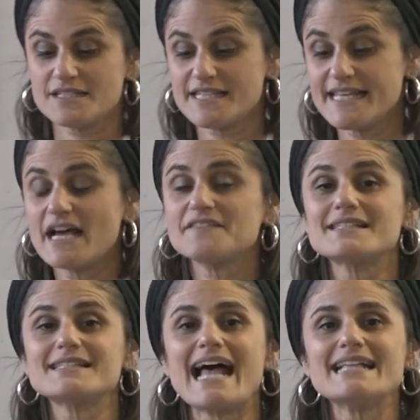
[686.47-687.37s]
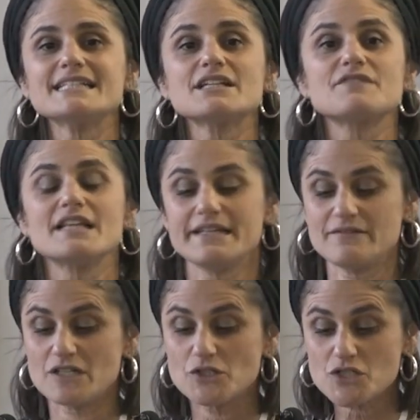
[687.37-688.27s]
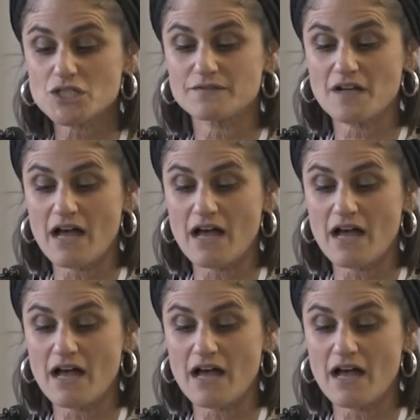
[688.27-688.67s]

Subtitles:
to the understanding of the evolution of